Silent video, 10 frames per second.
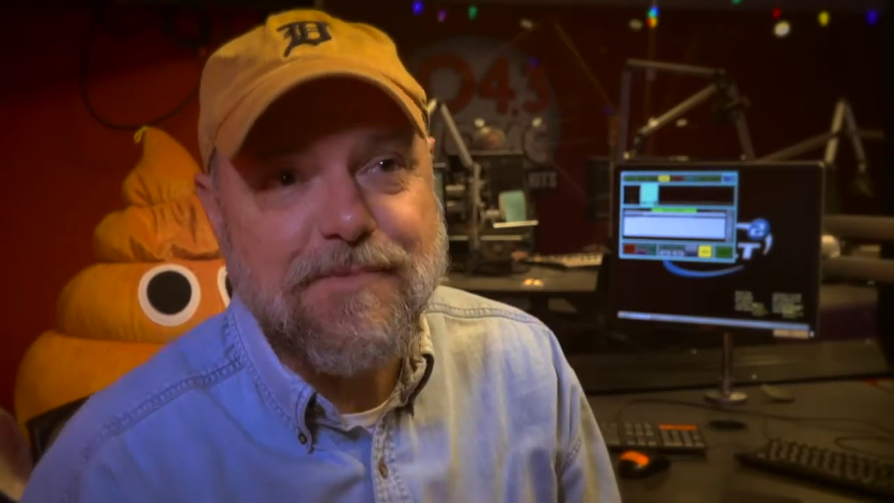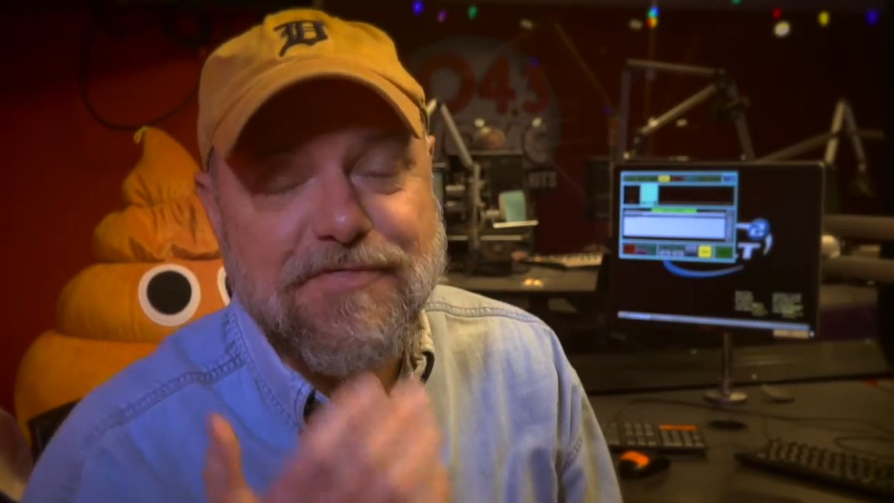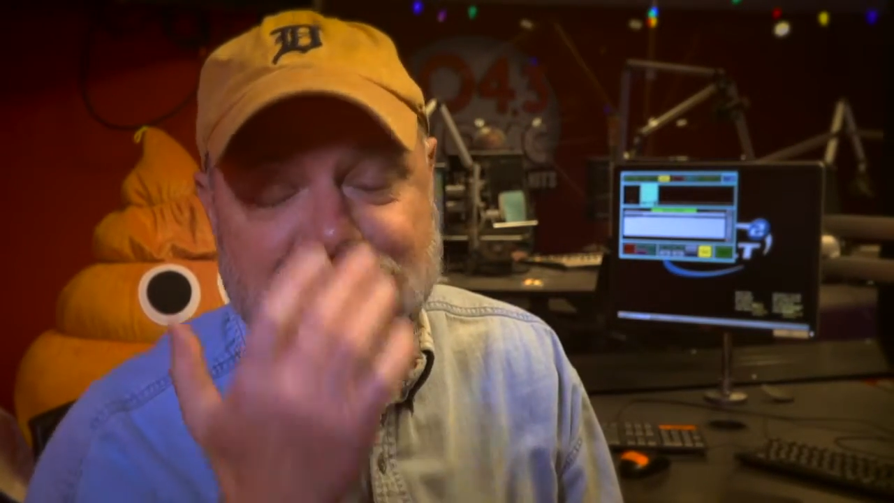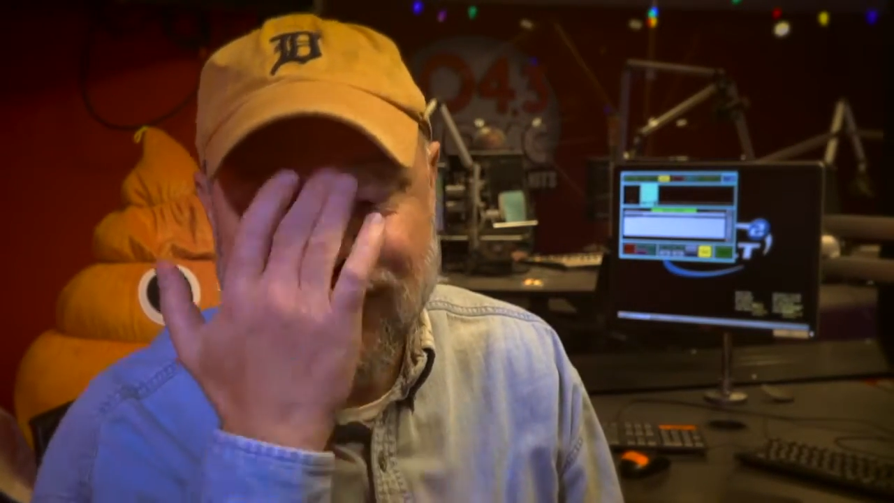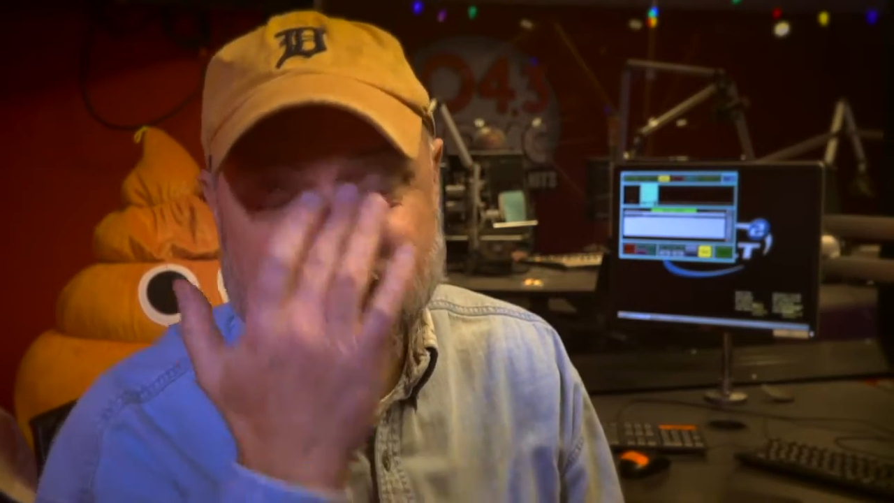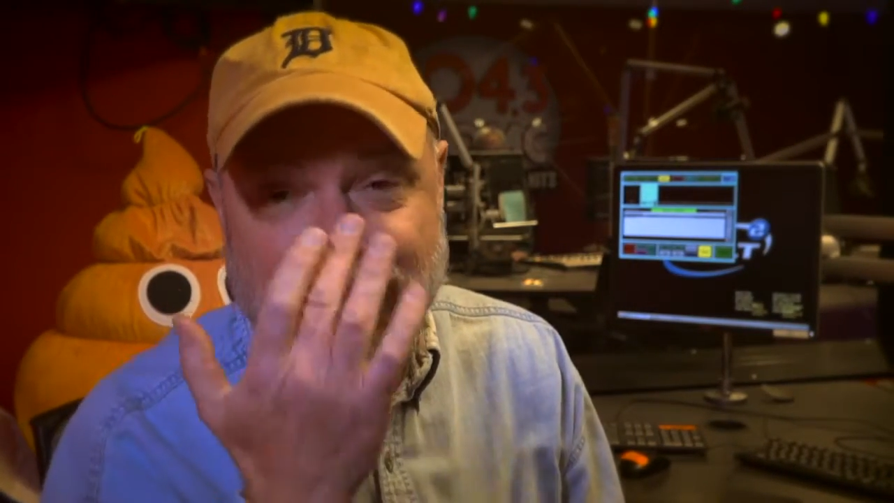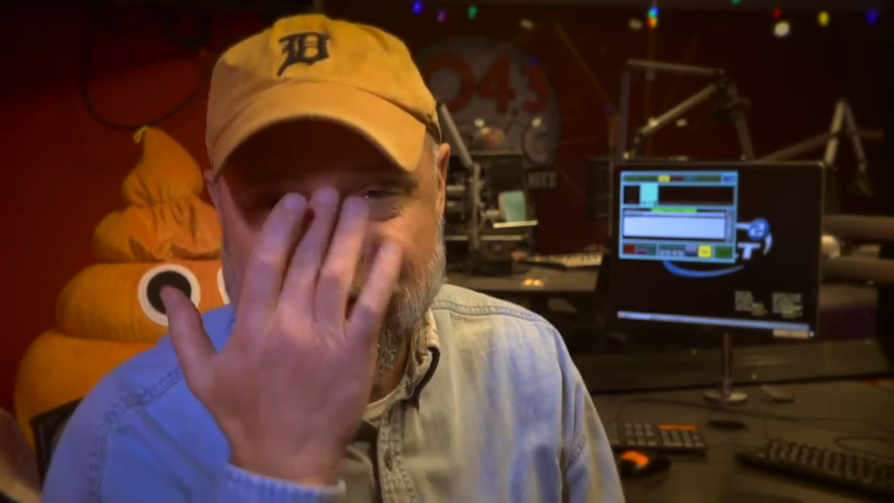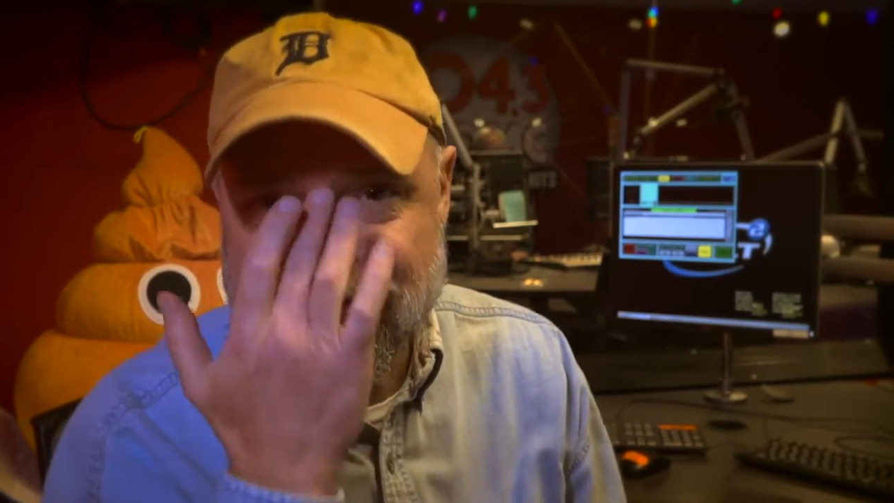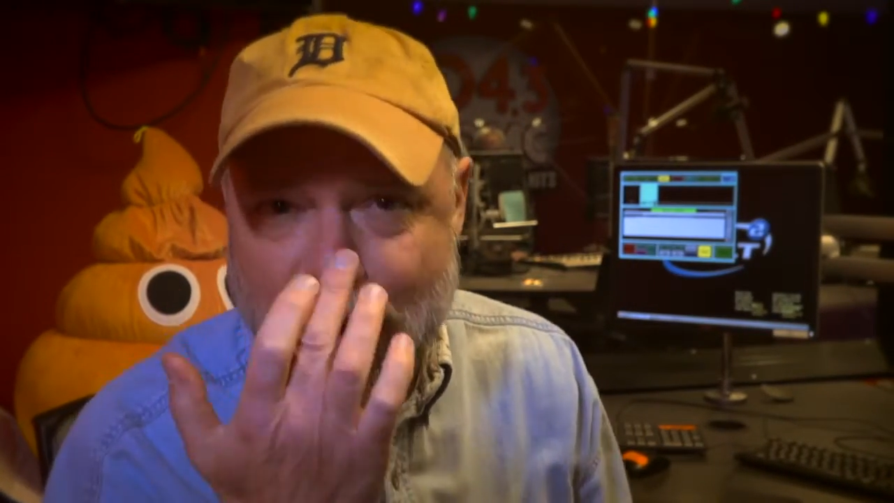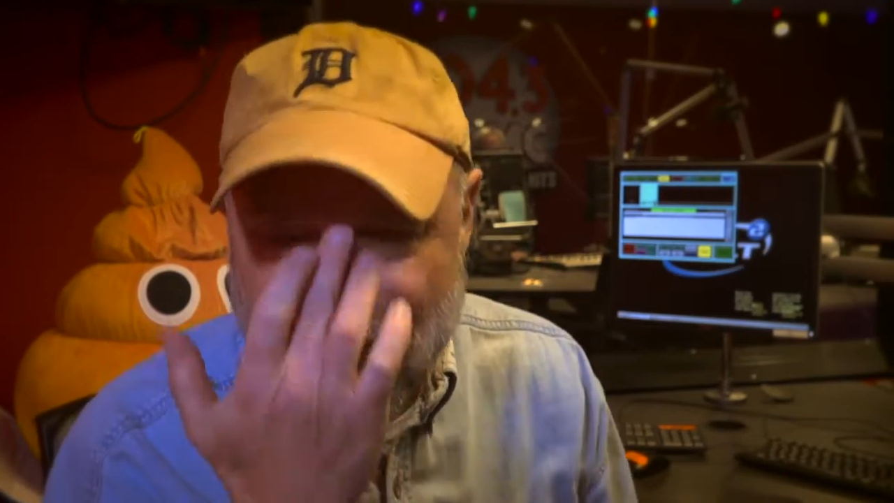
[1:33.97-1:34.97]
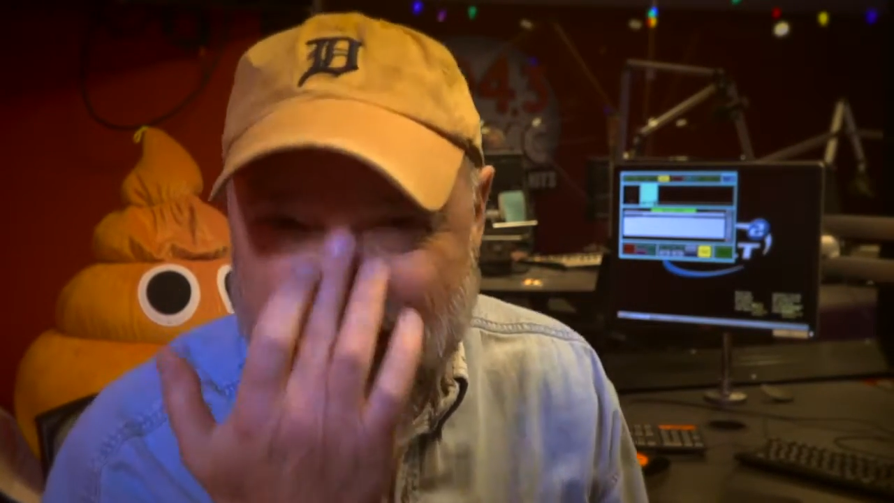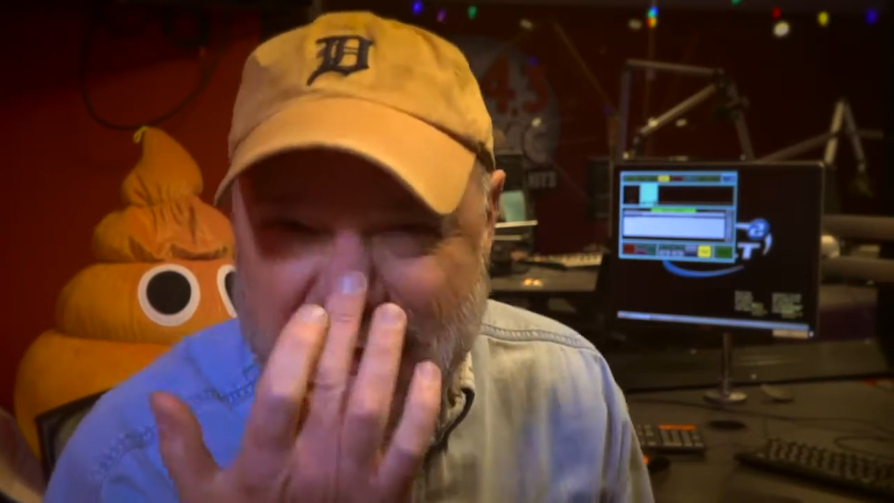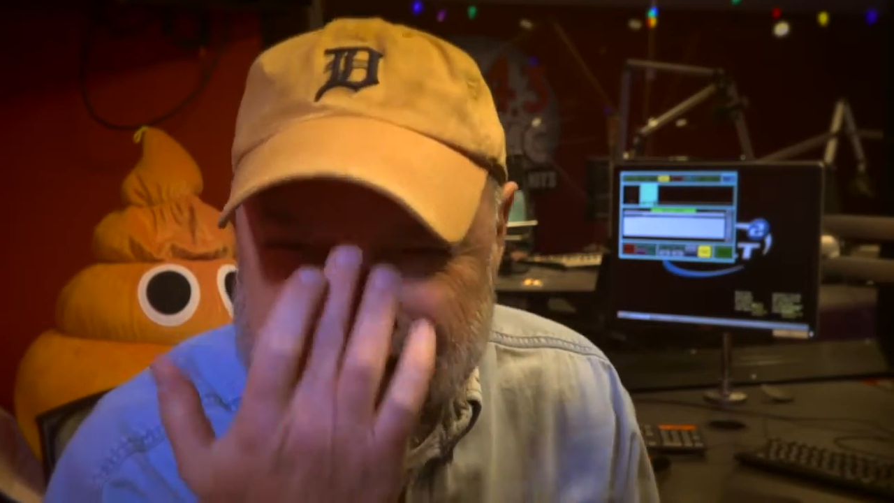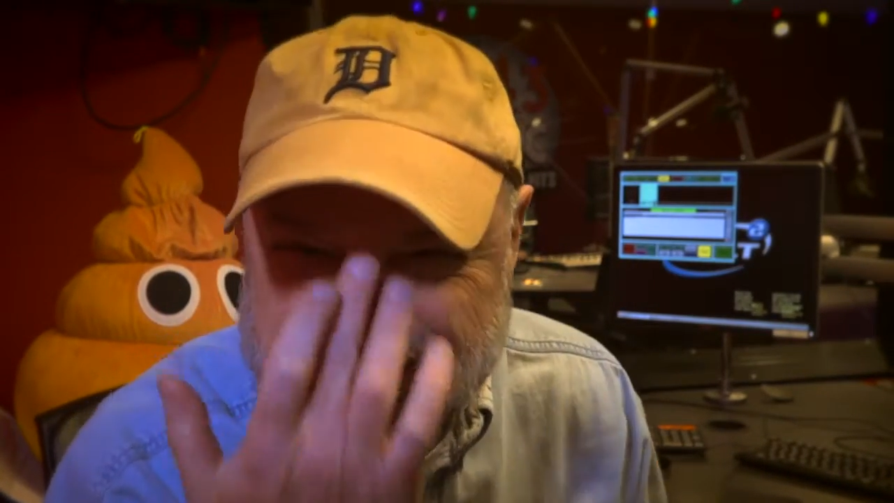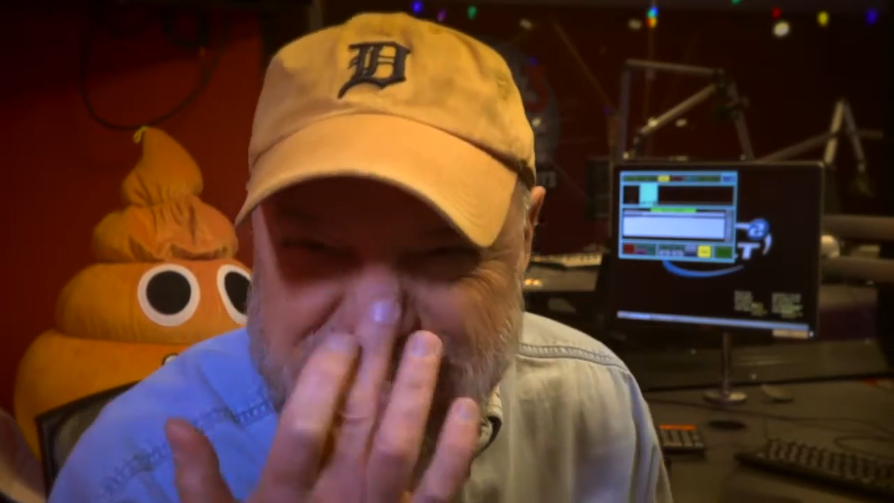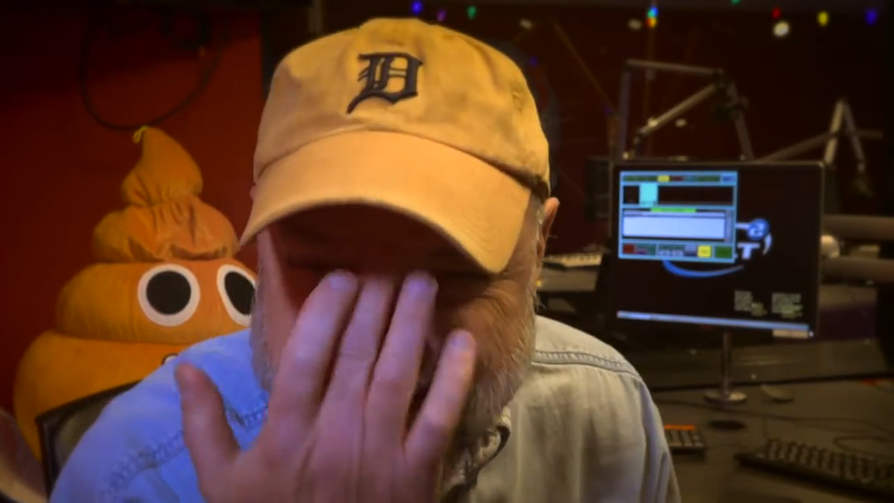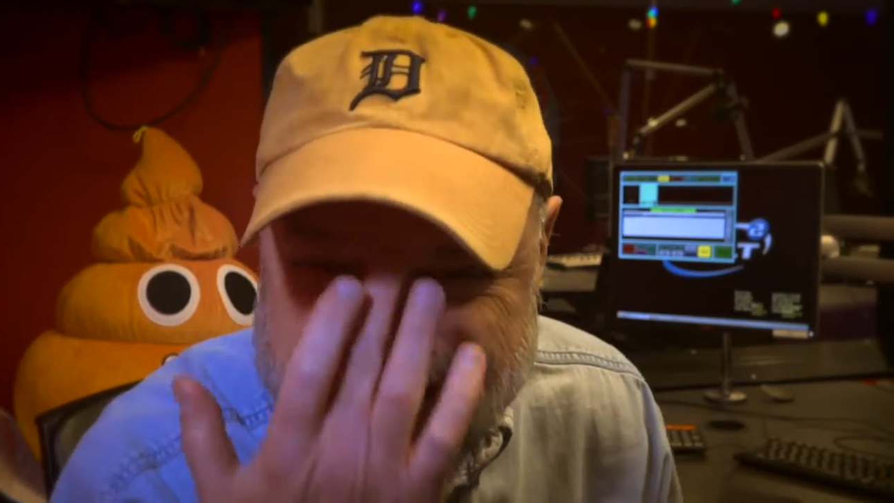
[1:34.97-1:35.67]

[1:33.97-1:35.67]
but there's, there's no glasses